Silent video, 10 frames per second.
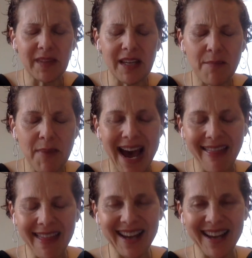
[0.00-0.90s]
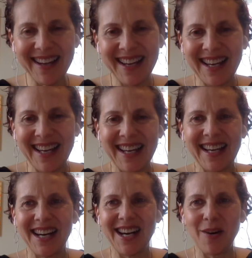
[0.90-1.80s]
empathic, mm-hmm.
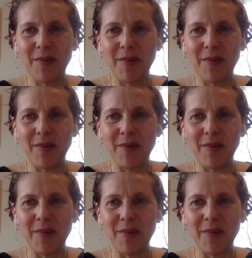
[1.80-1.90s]
Um,